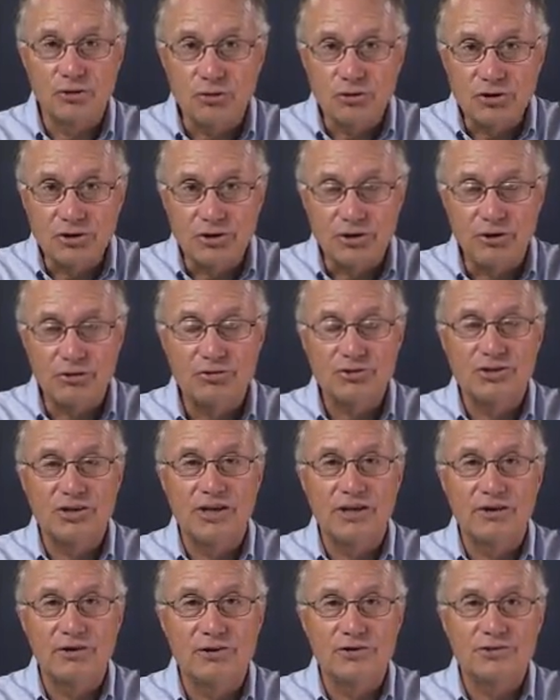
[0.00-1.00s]
good
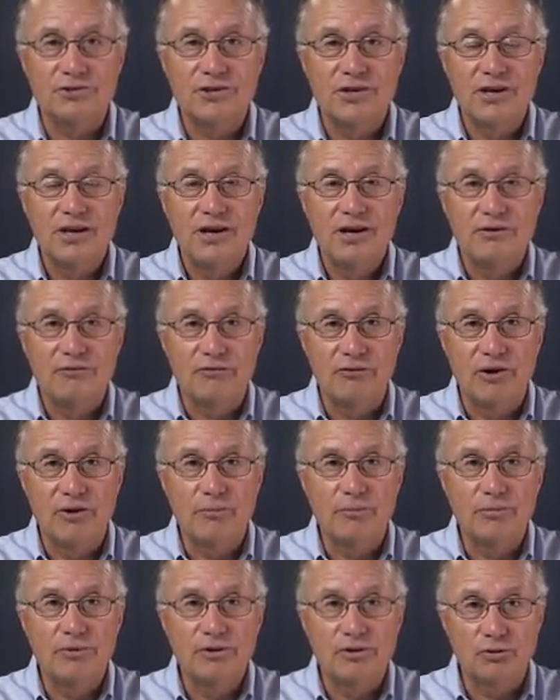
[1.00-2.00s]
negotiators
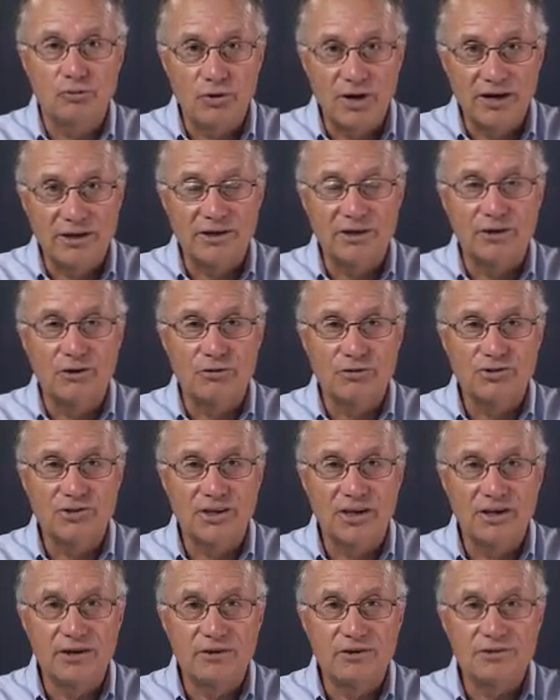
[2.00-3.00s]
from great
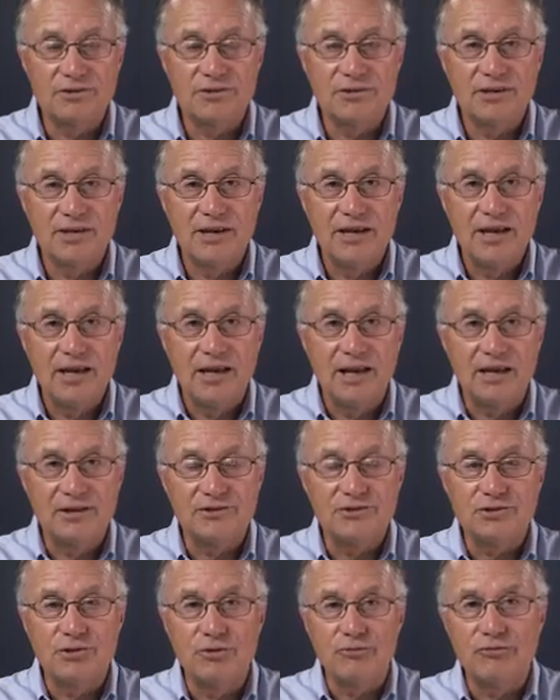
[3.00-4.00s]
negotiators. And
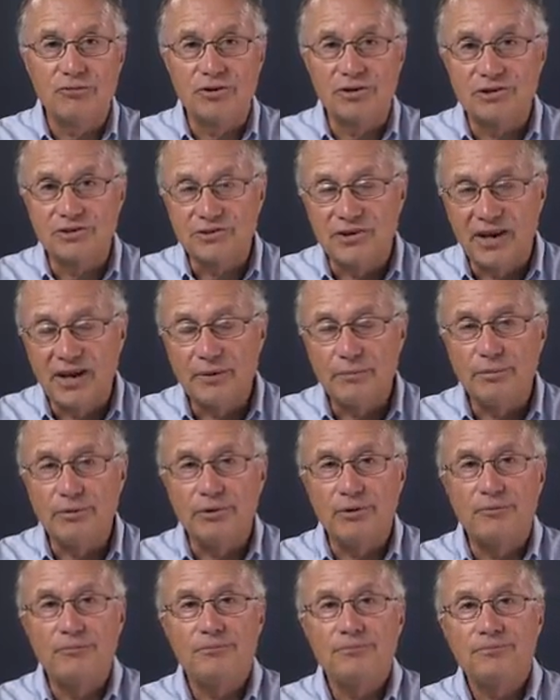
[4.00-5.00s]
so, for
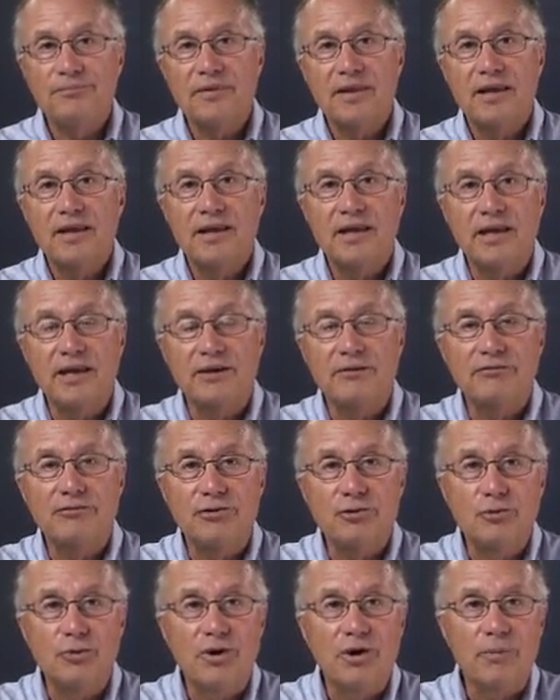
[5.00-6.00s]
example, if
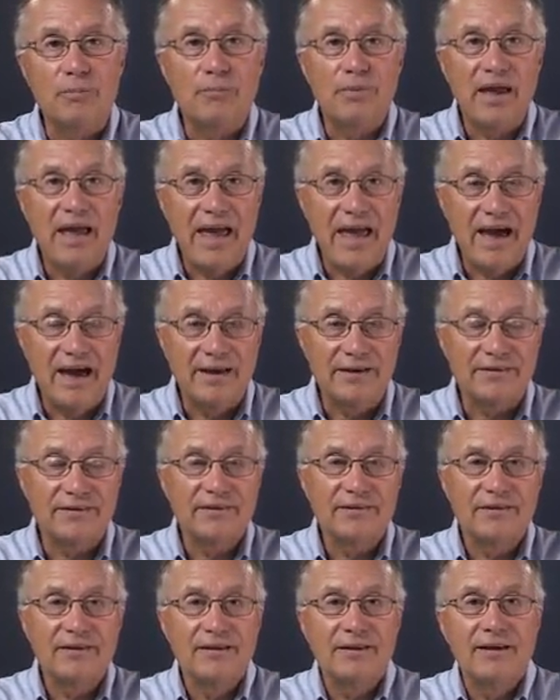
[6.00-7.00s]
you are Pat,
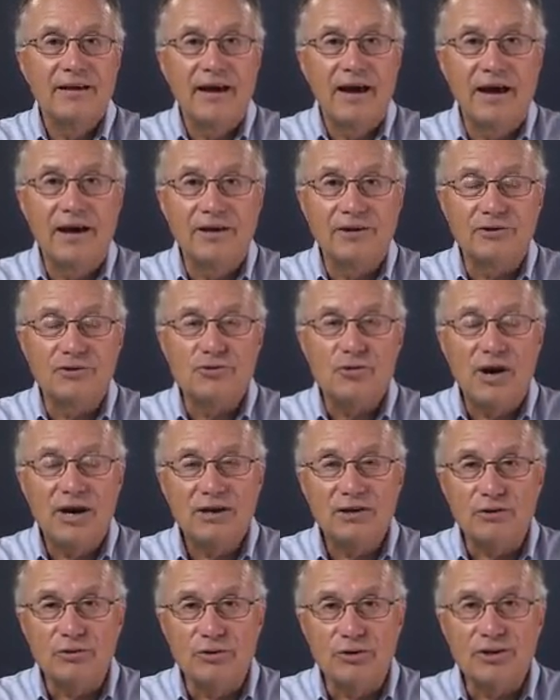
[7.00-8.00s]
try
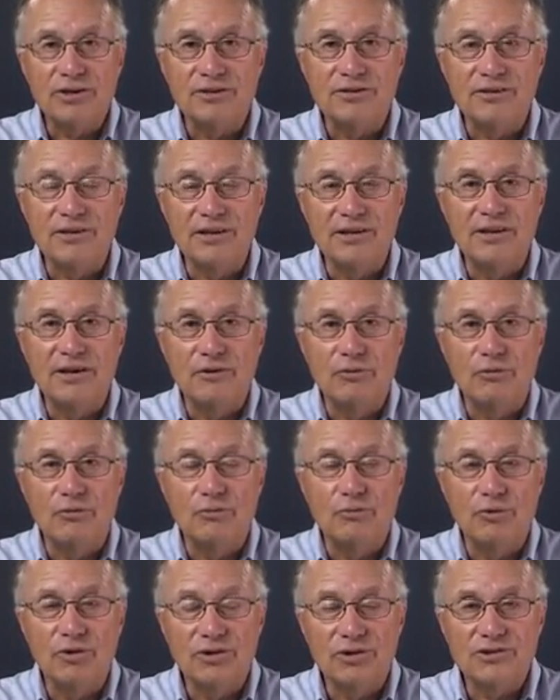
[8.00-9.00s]
to look at the
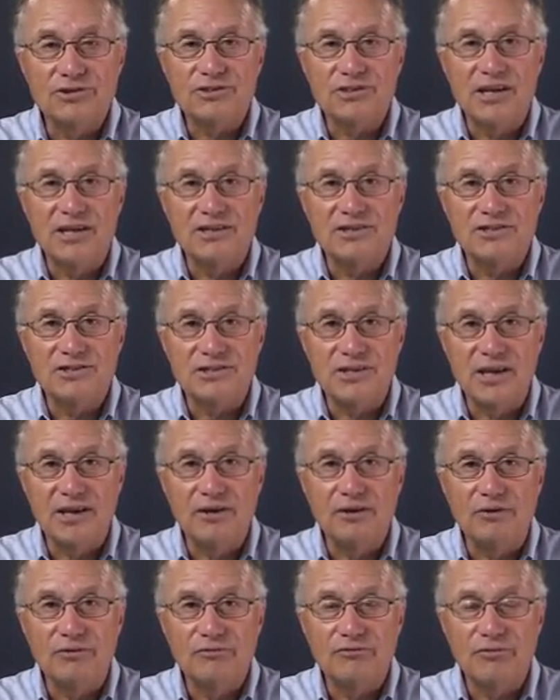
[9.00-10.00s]
real estate
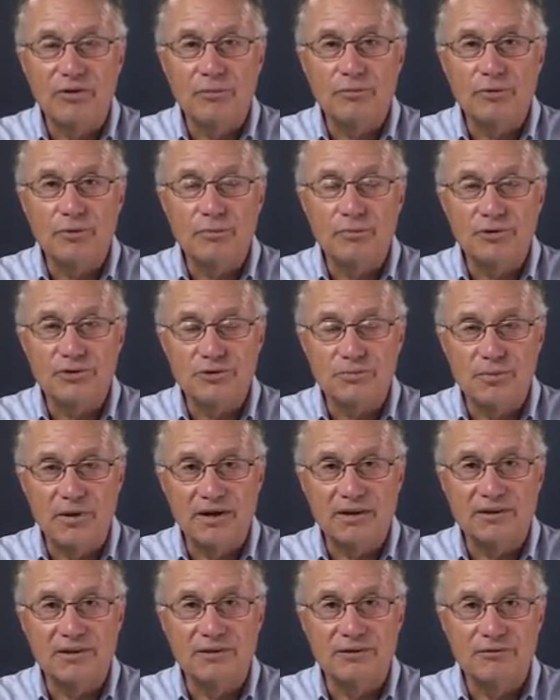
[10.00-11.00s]
sale from the
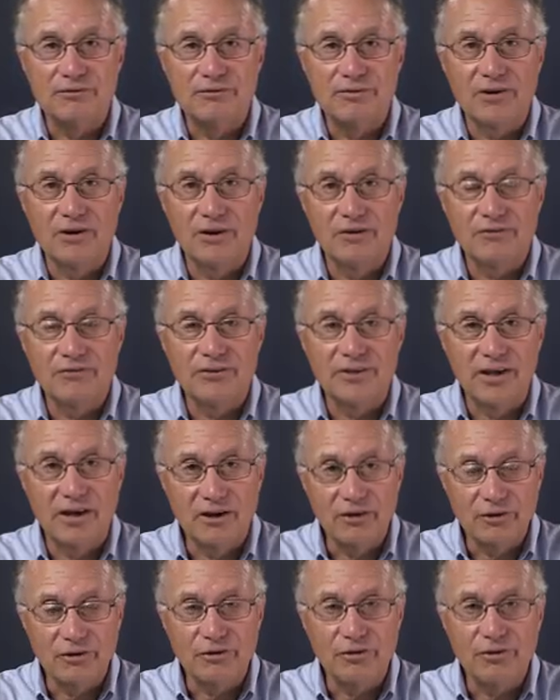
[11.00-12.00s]
perspective of the
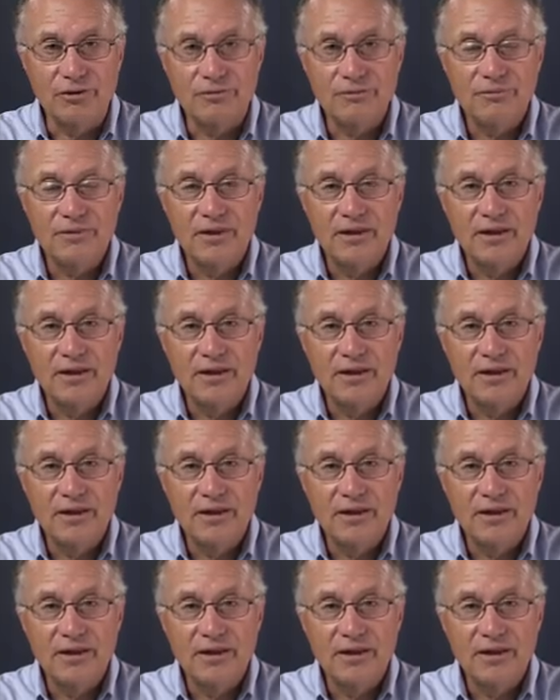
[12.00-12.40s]
uncle.